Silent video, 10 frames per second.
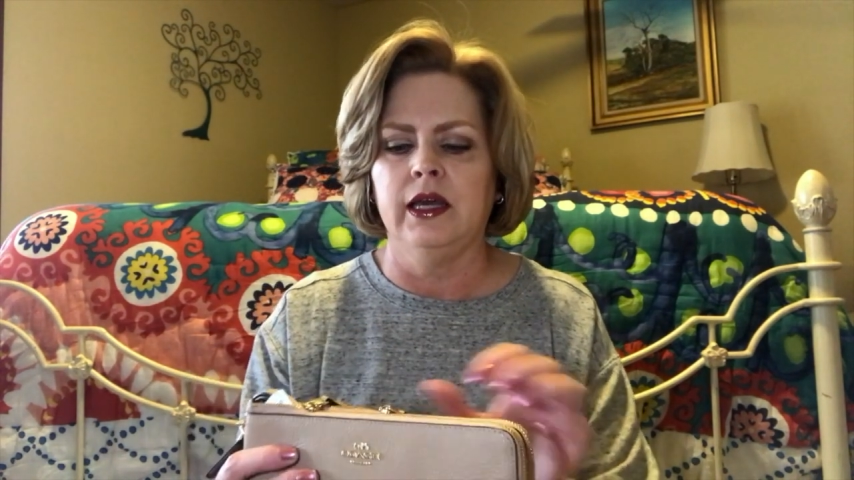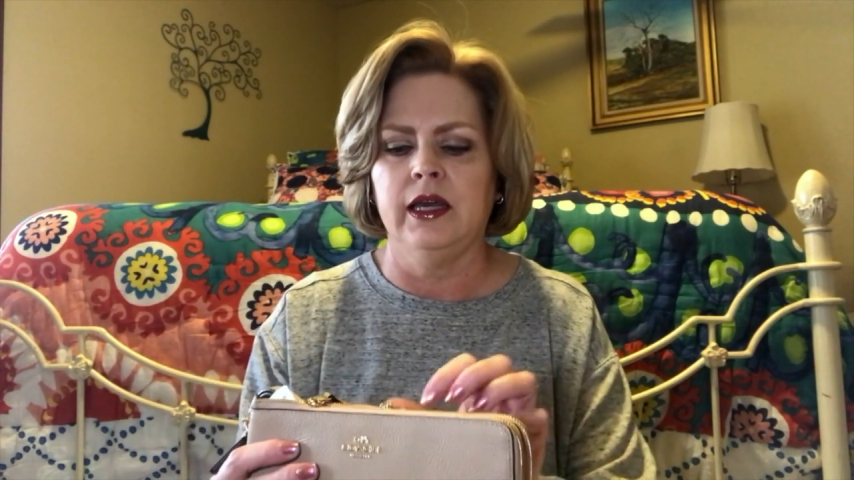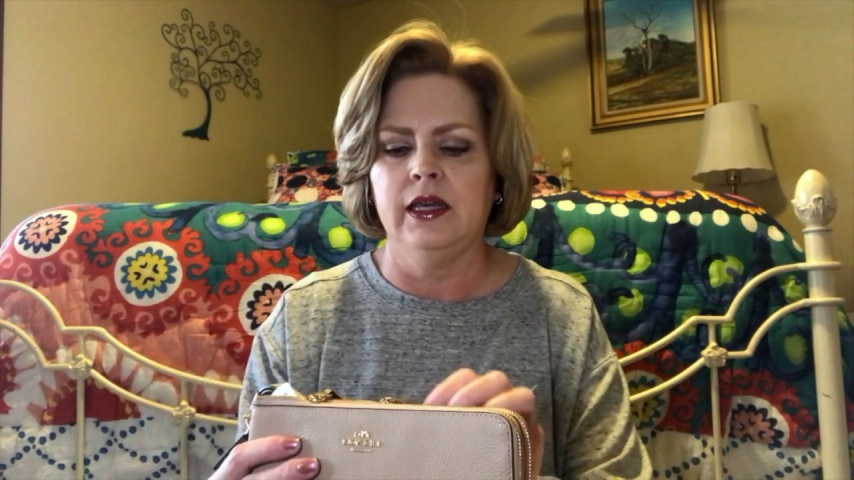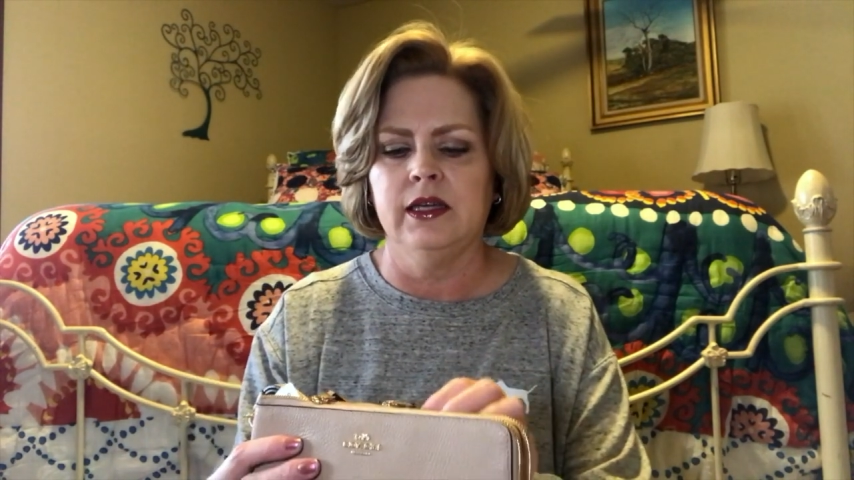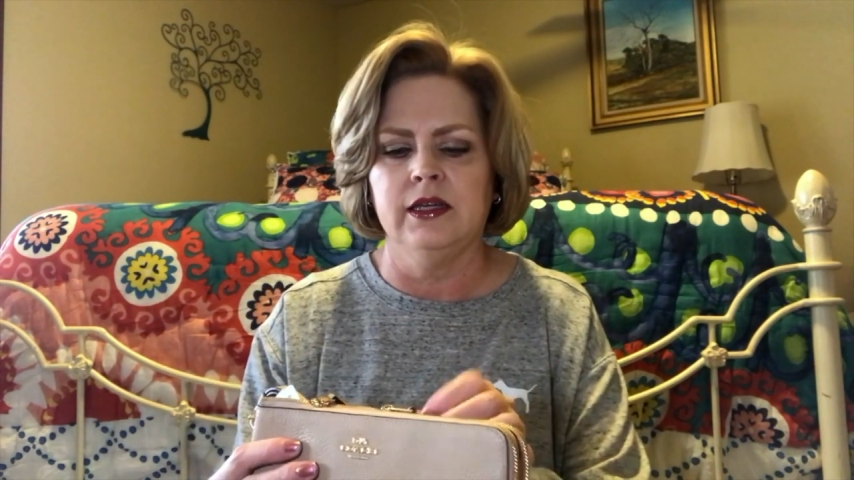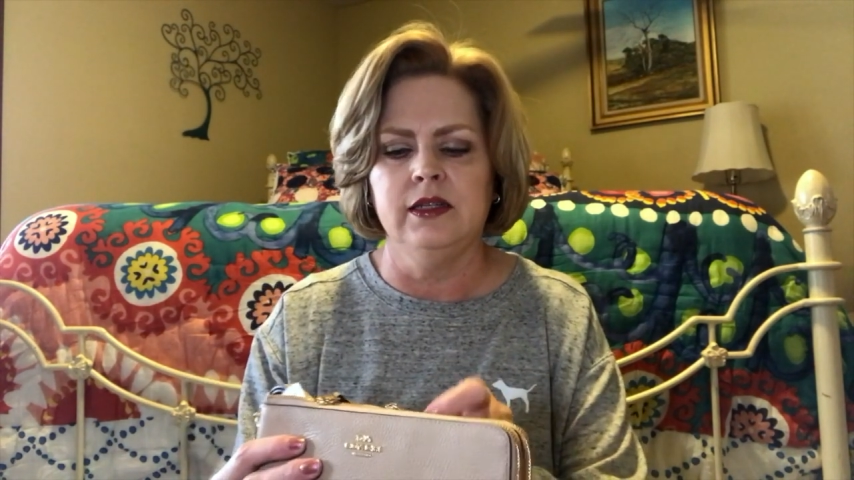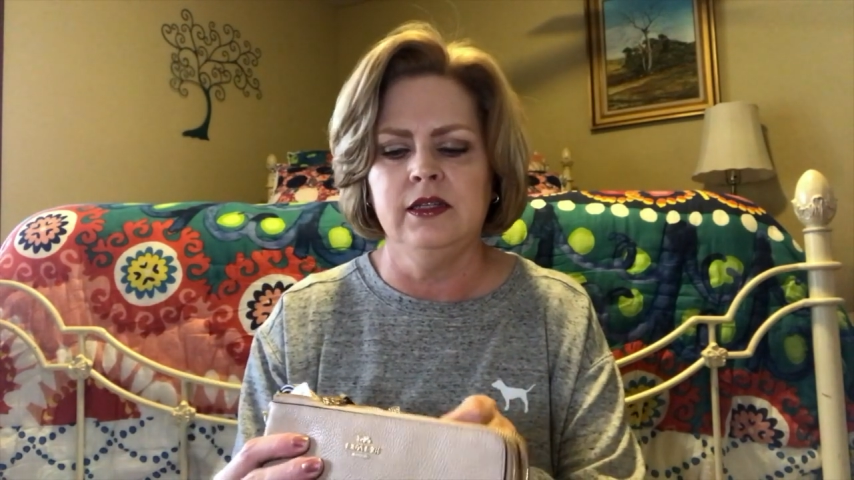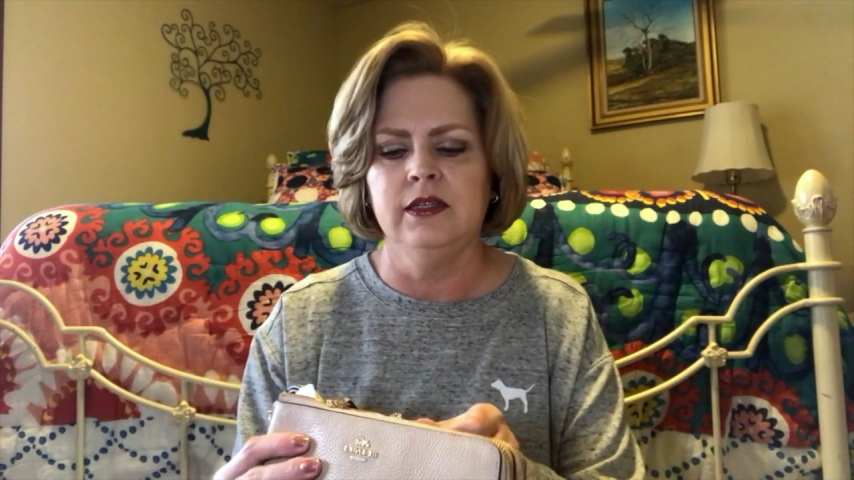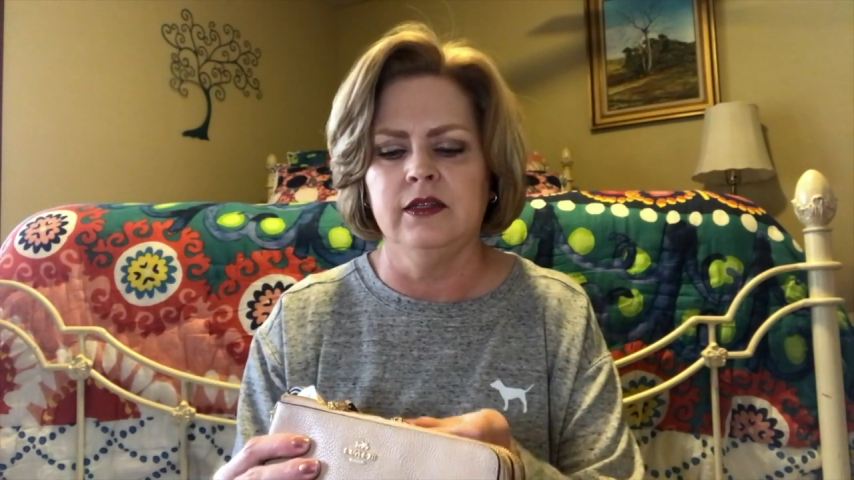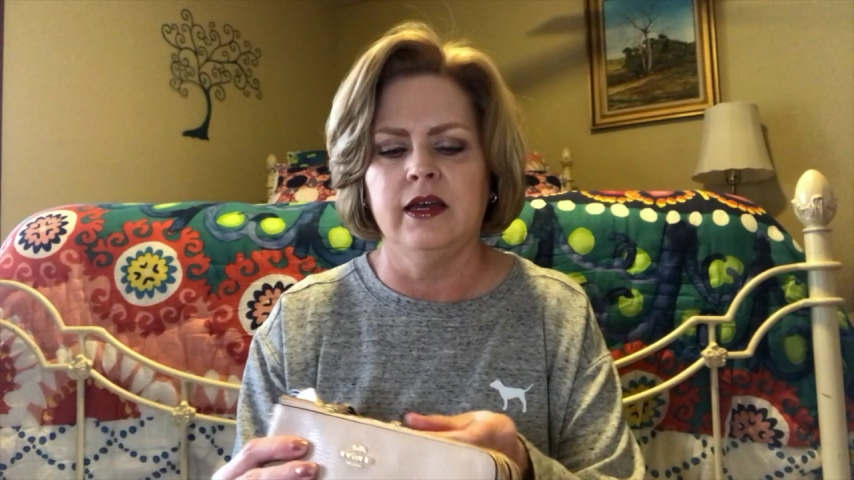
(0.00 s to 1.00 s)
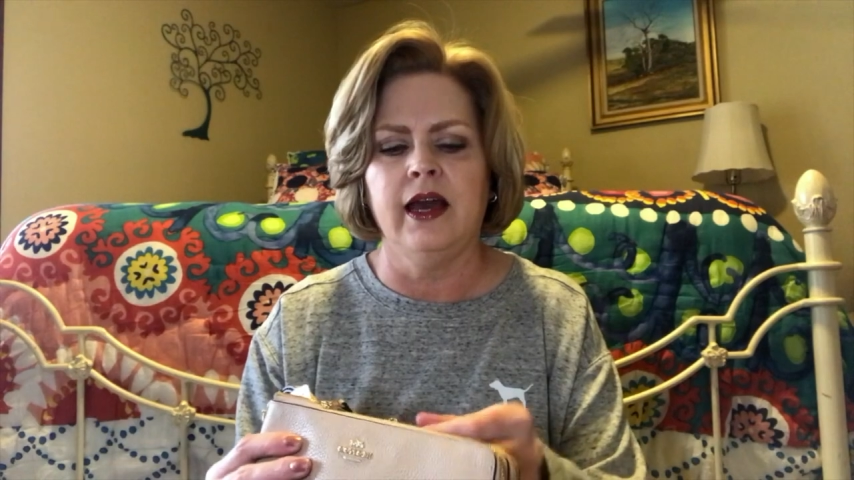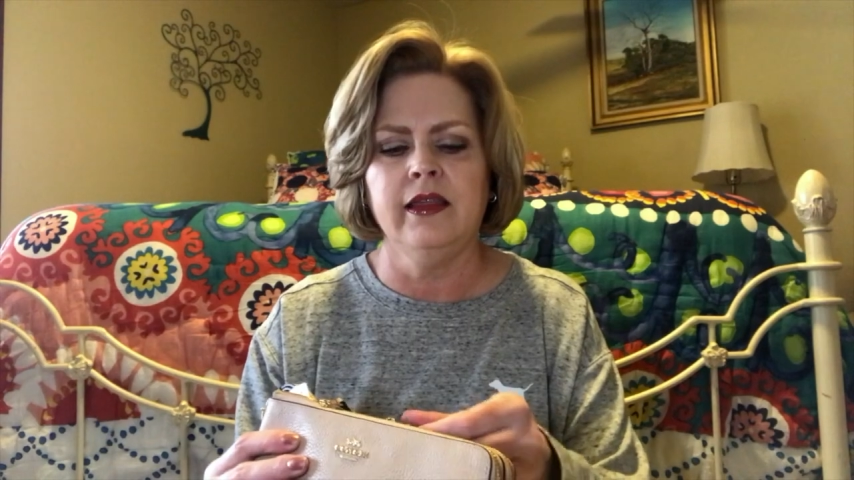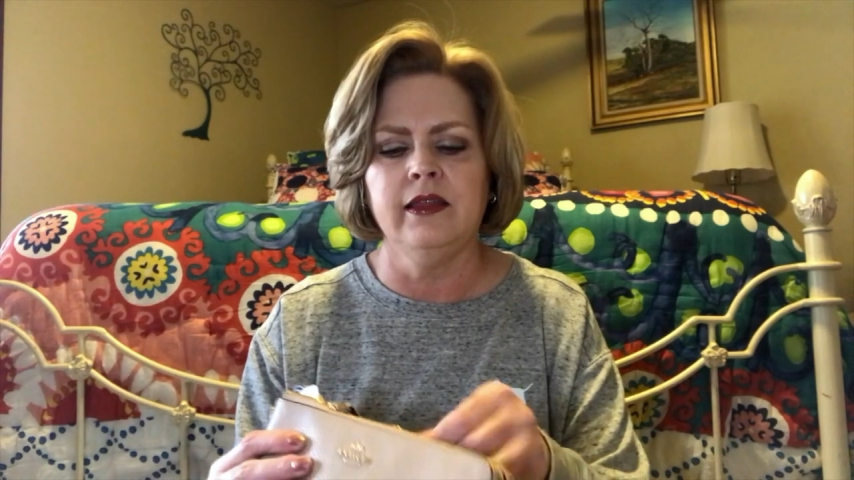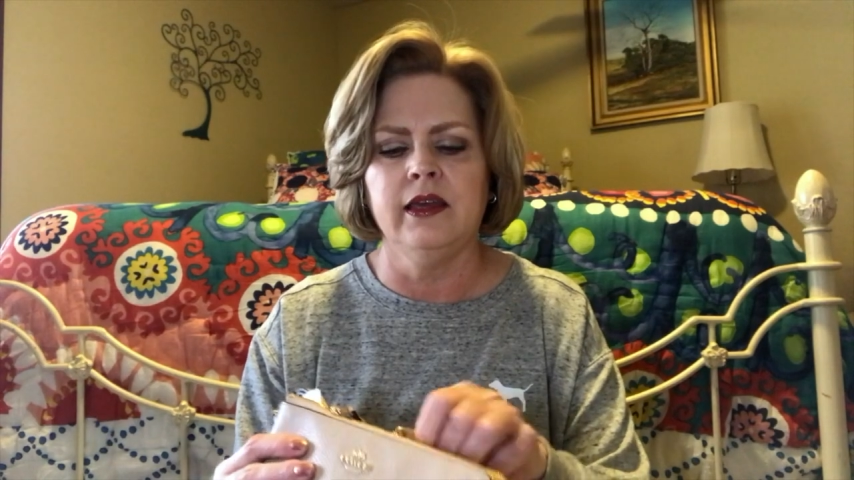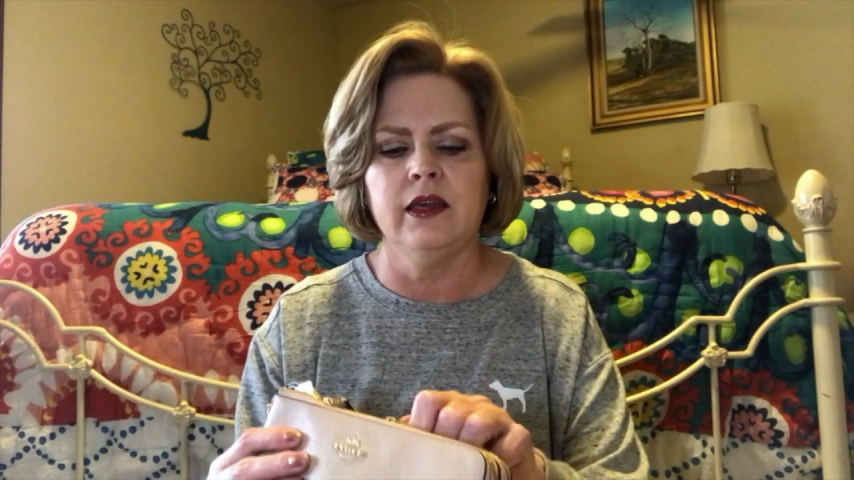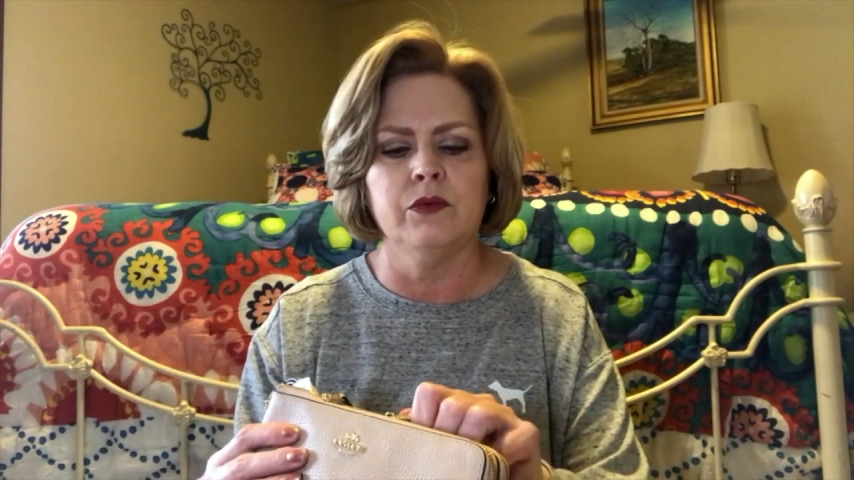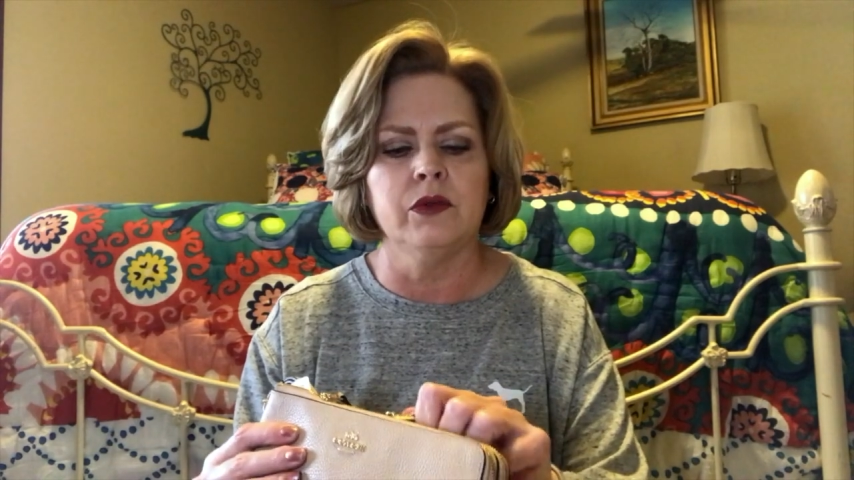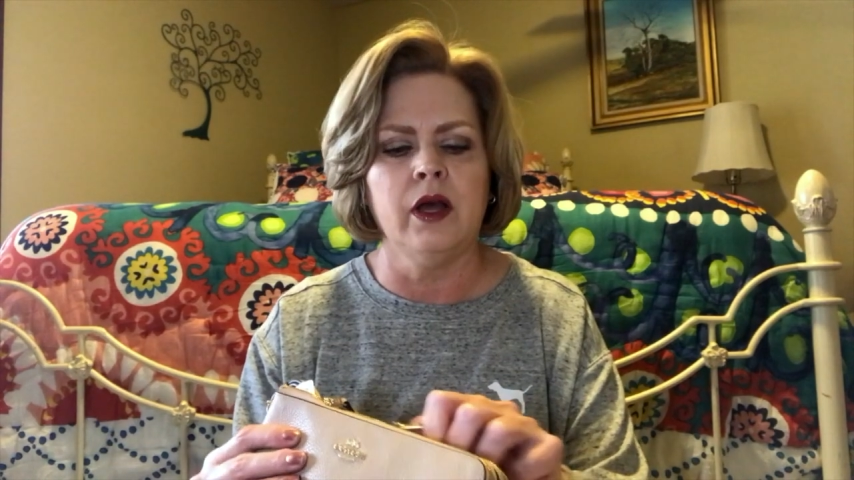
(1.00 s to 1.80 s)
And I think it will